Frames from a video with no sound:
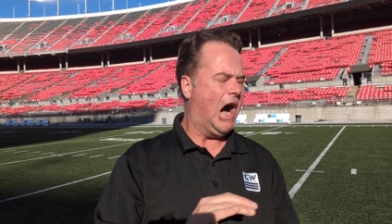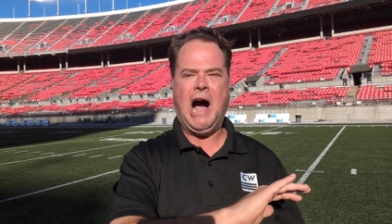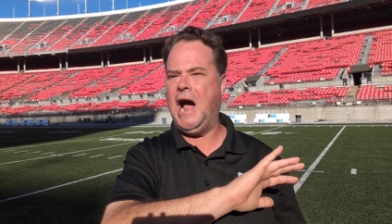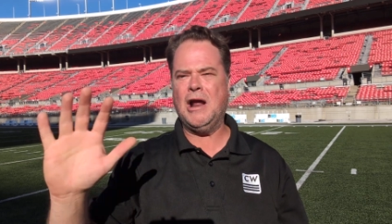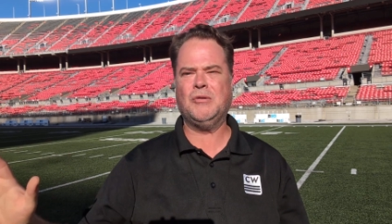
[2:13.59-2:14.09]

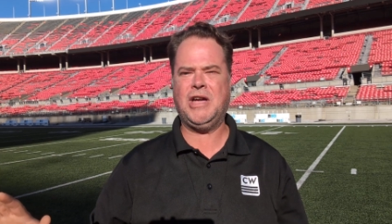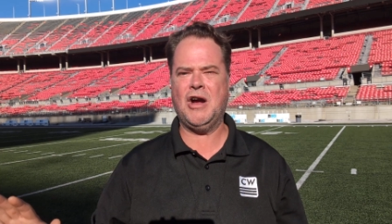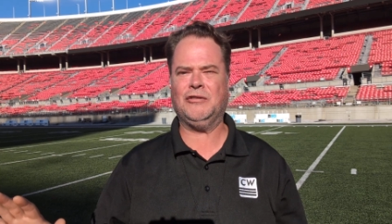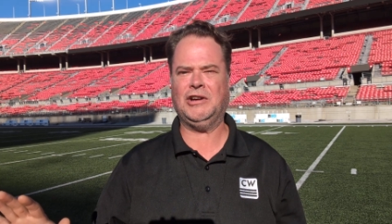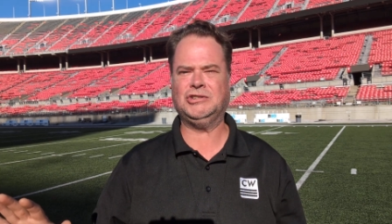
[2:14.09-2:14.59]
I don't
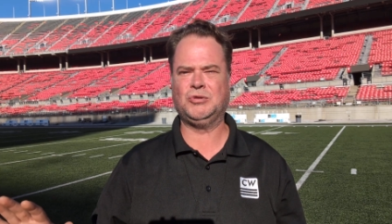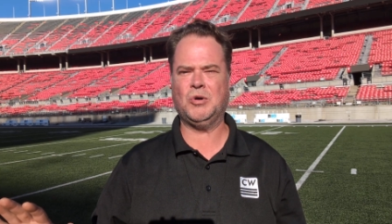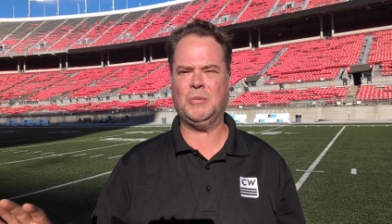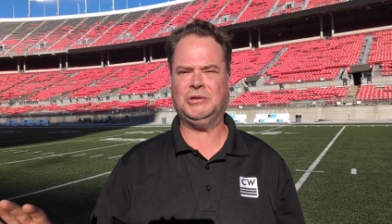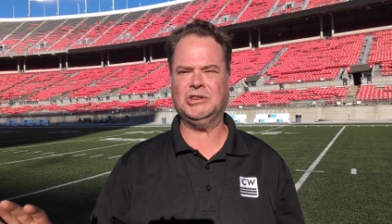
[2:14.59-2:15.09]
care if I
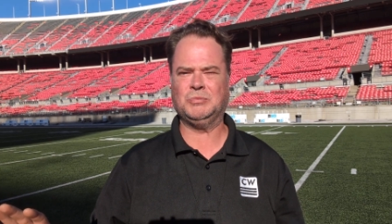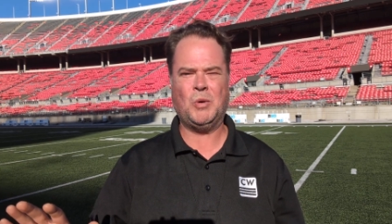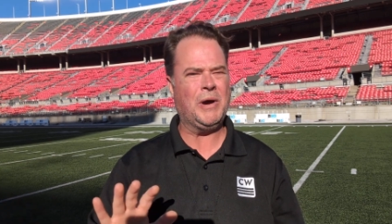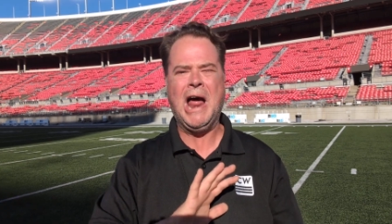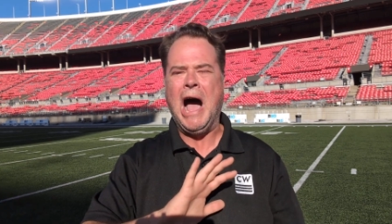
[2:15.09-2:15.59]
screw up at this
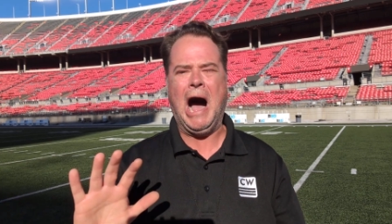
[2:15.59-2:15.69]
point.